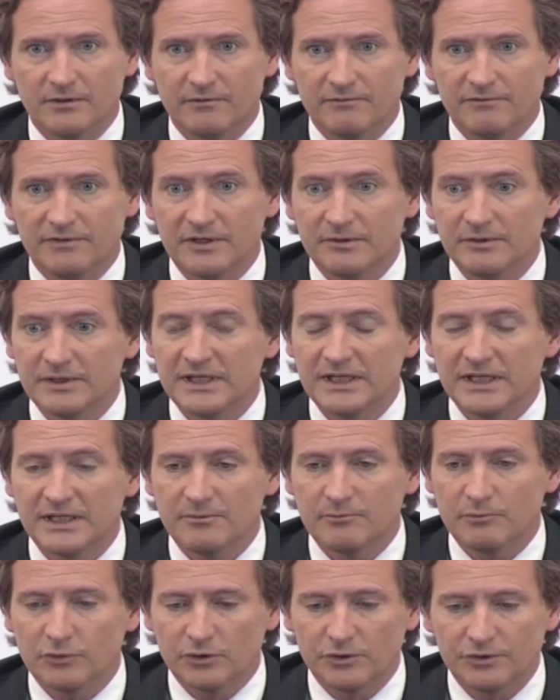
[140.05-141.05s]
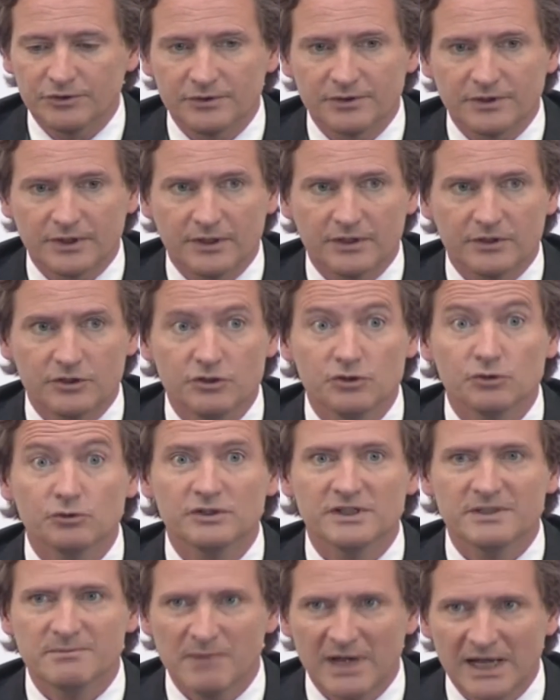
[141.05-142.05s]
very important new
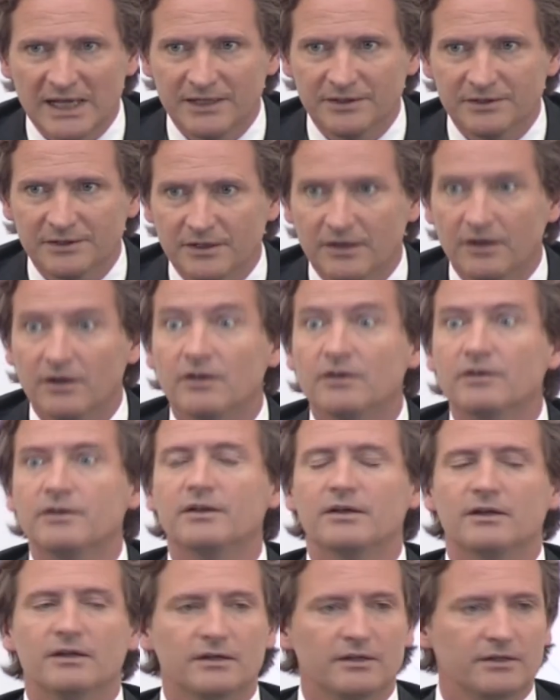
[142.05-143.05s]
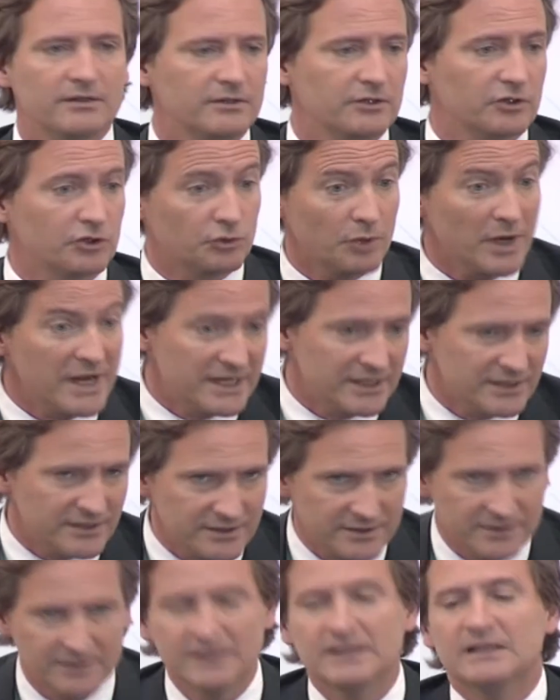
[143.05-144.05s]
demand on
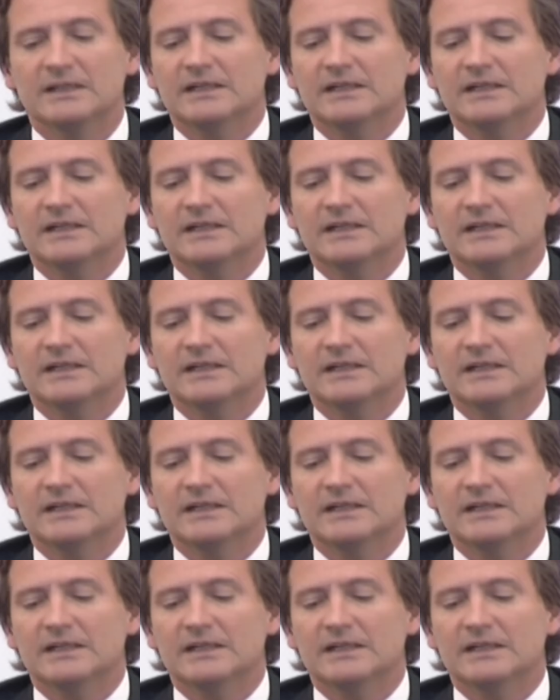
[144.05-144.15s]
grains.